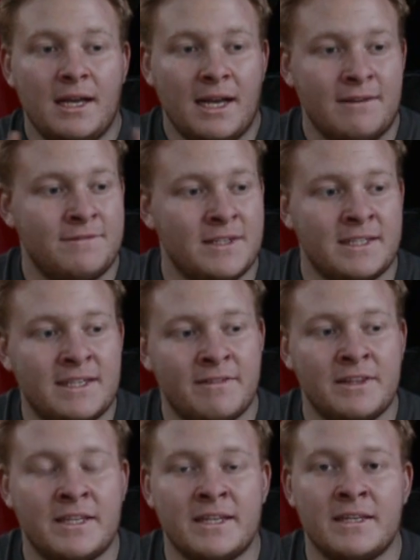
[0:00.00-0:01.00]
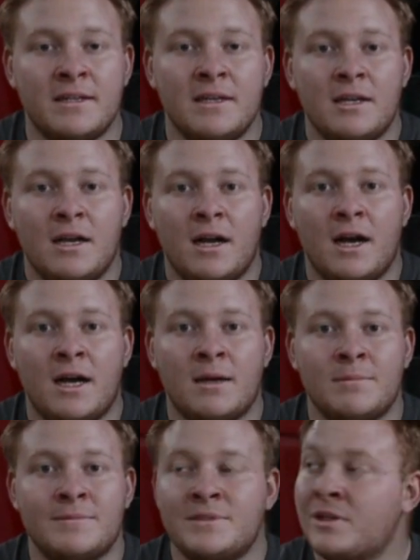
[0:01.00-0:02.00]
Have fun and everything.
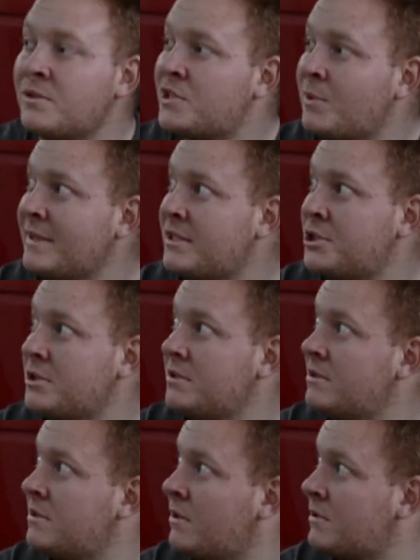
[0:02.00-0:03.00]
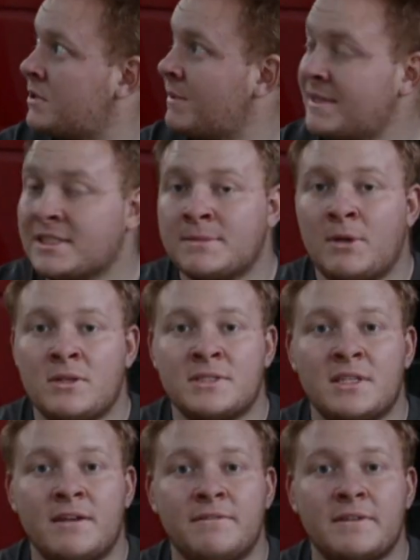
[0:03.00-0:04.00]
Um, don't sweat the sh don't sweat the small
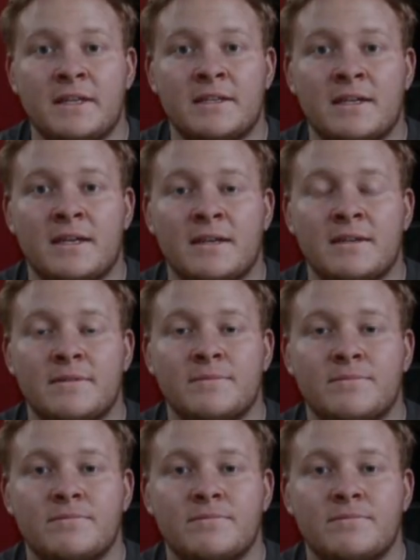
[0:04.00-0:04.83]
stuff, and uh,